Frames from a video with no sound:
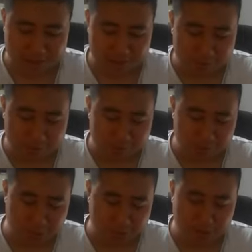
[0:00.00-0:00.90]
by the time
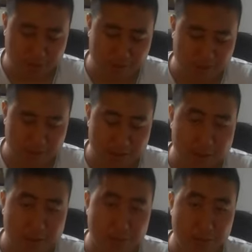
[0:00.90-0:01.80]
when it gets
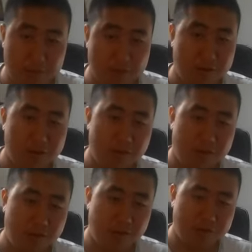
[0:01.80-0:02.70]
into 8 o'clock,
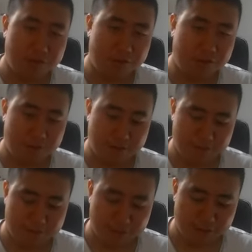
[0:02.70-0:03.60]
blimey,
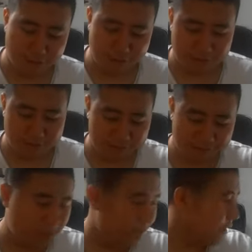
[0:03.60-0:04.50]
it's going to be quite
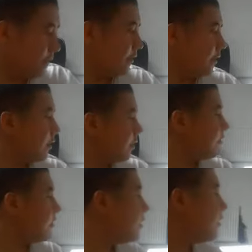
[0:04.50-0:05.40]

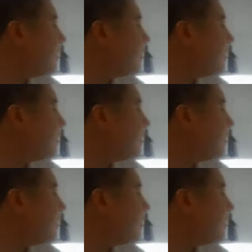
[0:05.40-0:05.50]
intriguing.